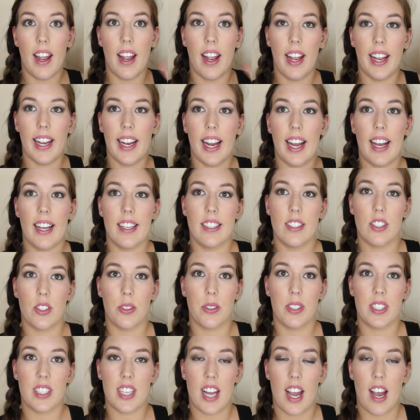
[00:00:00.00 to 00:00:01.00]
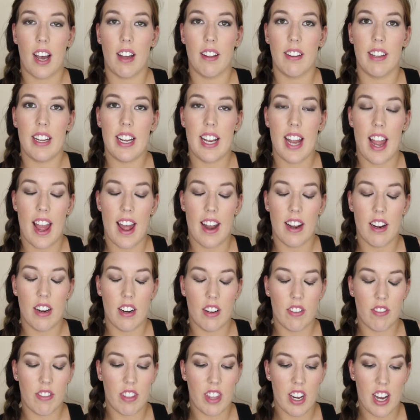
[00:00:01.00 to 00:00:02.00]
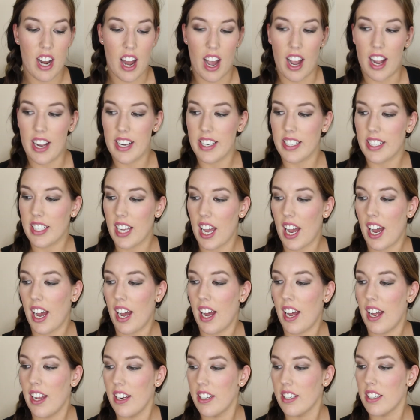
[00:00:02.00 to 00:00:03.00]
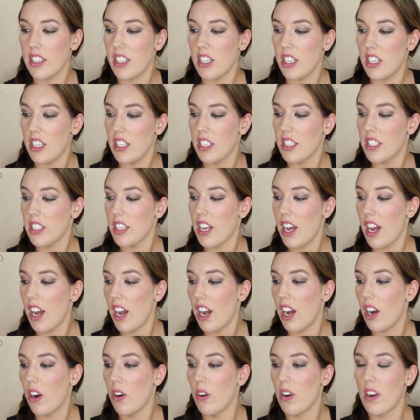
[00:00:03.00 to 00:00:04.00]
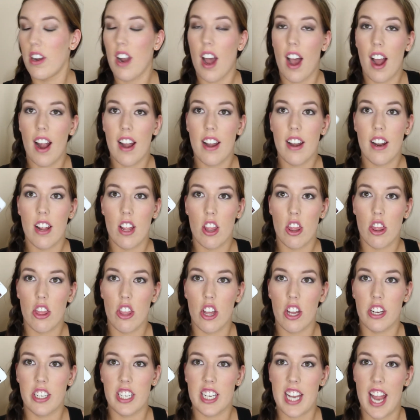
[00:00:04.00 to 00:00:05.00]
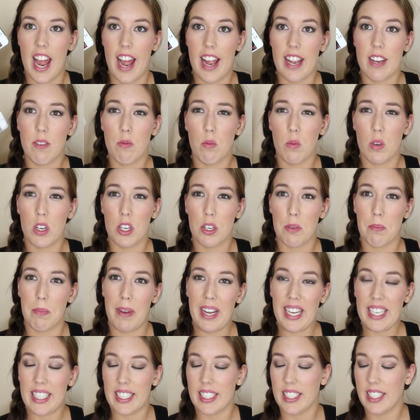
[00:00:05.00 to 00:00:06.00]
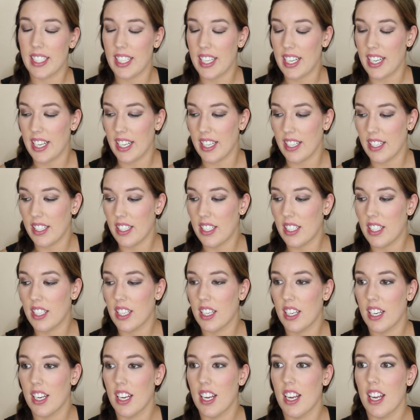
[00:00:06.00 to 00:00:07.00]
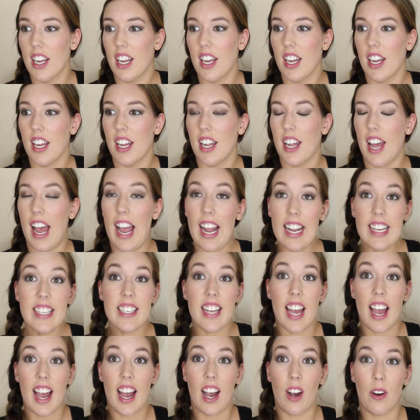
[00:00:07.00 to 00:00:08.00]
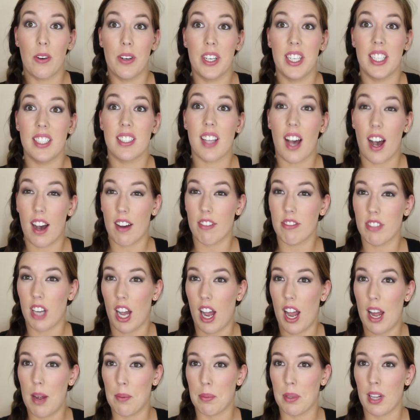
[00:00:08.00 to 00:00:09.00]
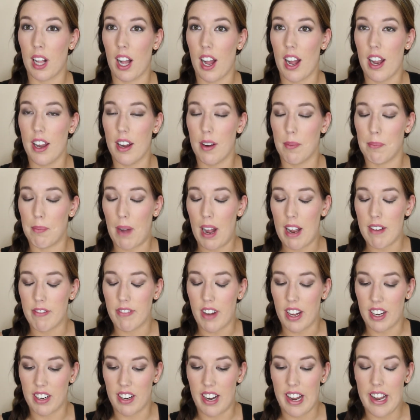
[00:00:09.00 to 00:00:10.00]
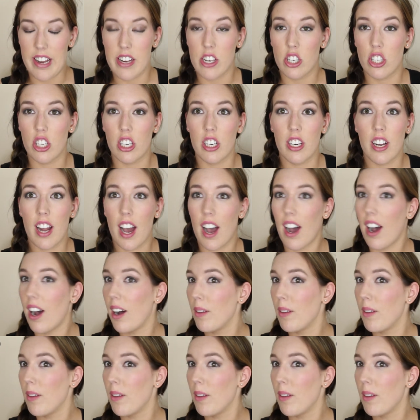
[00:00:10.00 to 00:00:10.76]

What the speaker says: Hey guys, so it's now the end of the night and it is now 9:38, which makes it 8 hours after I applied my foundation.